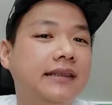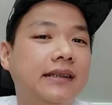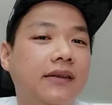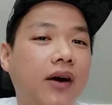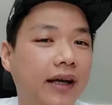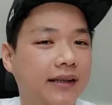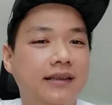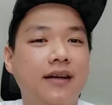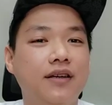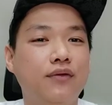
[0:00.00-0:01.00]
Right,
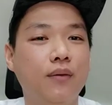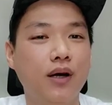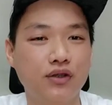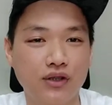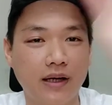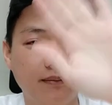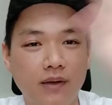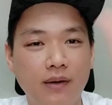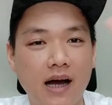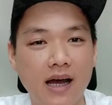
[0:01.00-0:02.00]
thank you very much, and bye
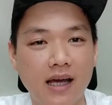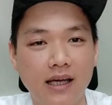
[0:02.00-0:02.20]
bye.